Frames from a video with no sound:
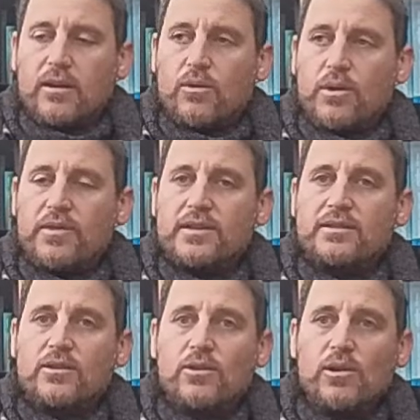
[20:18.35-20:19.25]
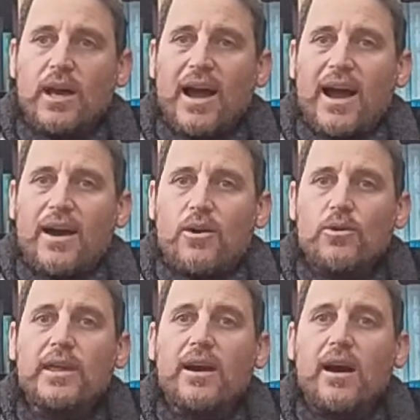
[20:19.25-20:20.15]
with the Segula,
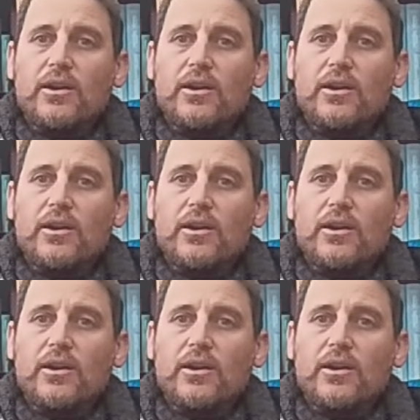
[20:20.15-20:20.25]
who they are.